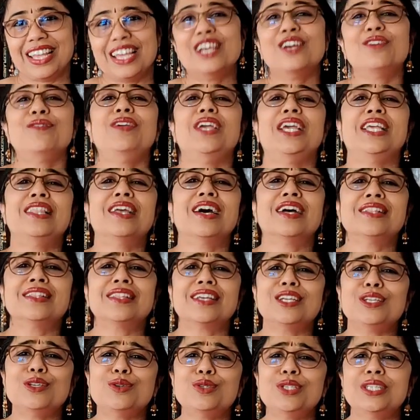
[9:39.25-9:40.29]
Vedanta
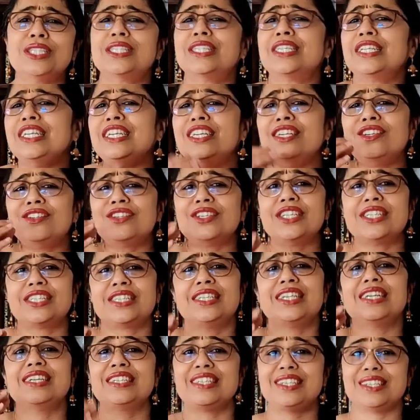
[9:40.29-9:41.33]
uses an
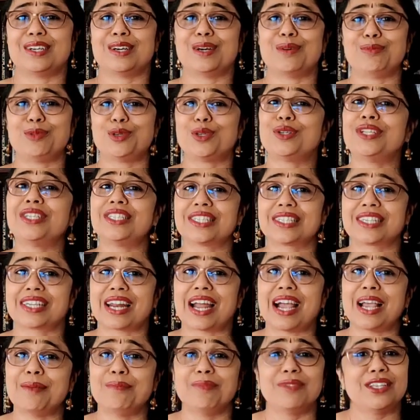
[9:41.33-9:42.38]
interesting term to
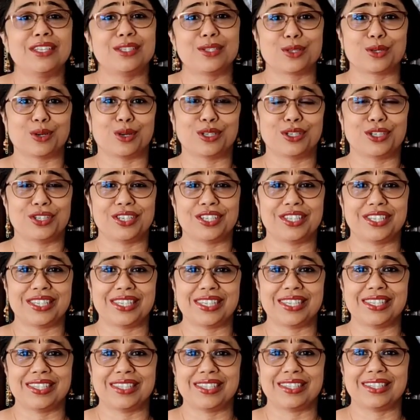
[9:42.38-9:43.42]
describe this
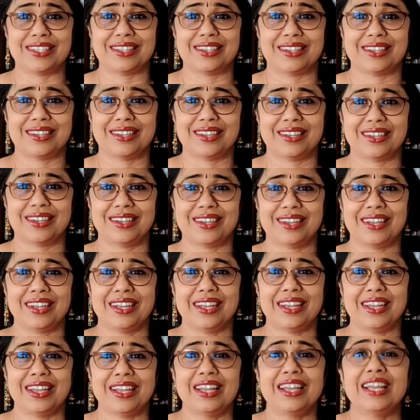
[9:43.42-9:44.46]
consciousness.
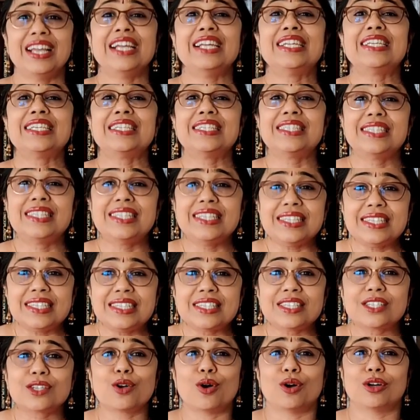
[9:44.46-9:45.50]
It is this
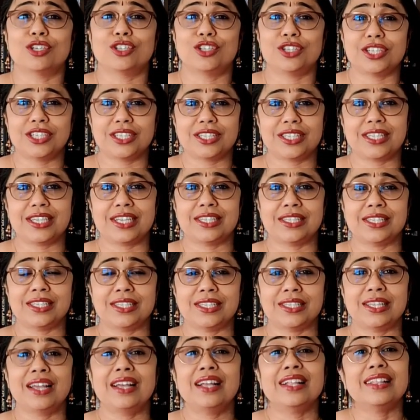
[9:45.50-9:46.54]
consciousness
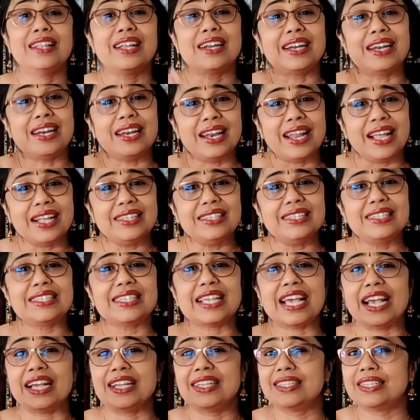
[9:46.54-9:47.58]
that lends
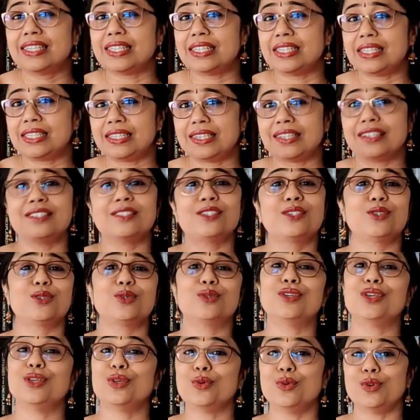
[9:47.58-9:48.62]
existence to
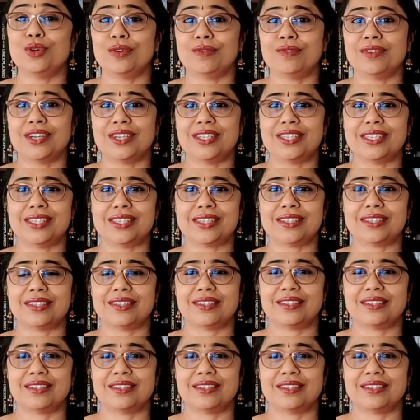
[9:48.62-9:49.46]
the universe.